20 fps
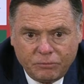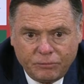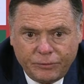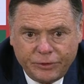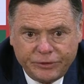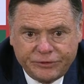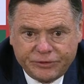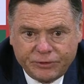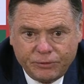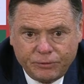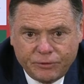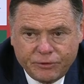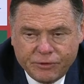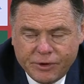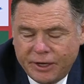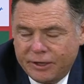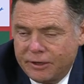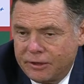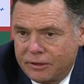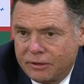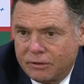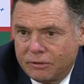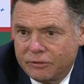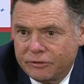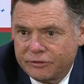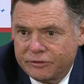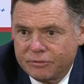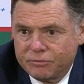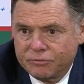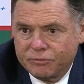we still created
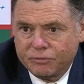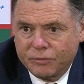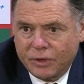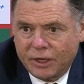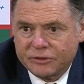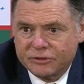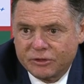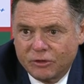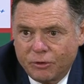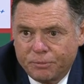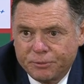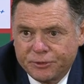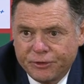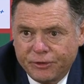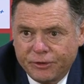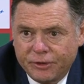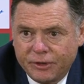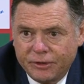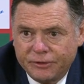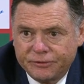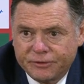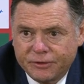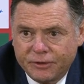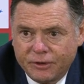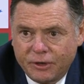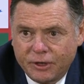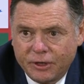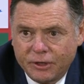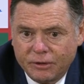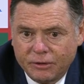some excellent opportunities
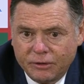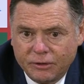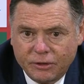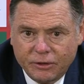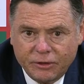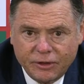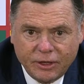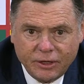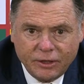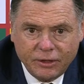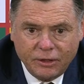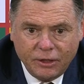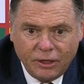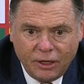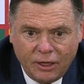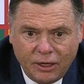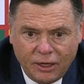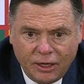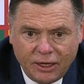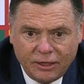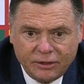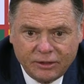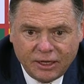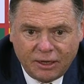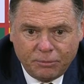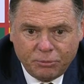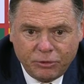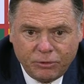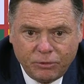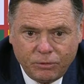tonight. They had a
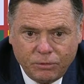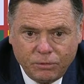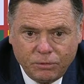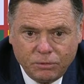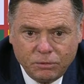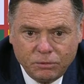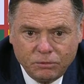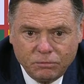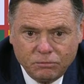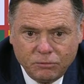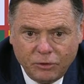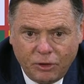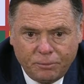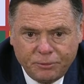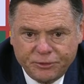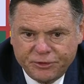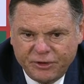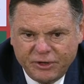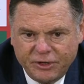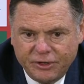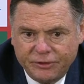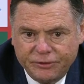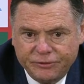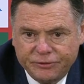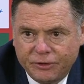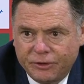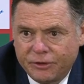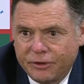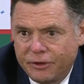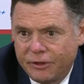couple
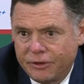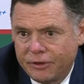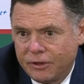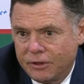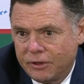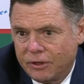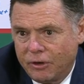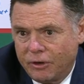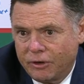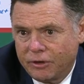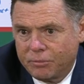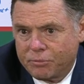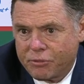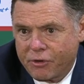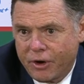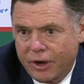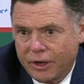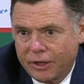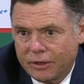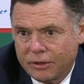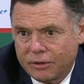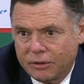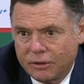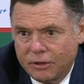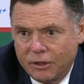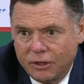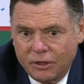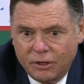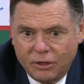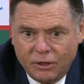opportunities on the break,
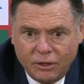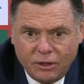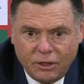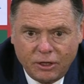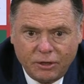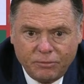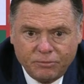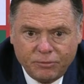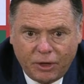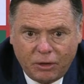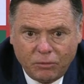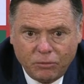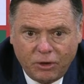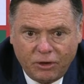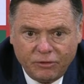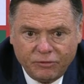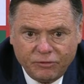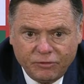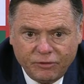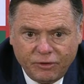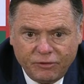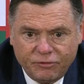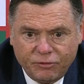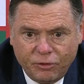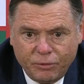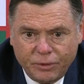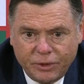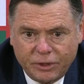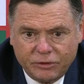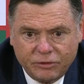but I
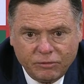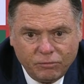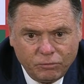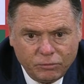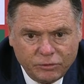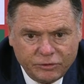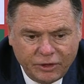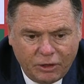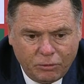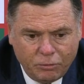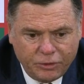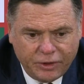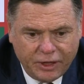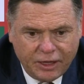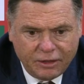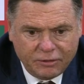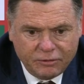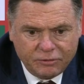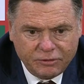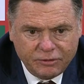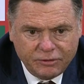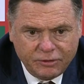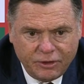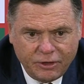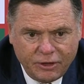thought we dealt with that.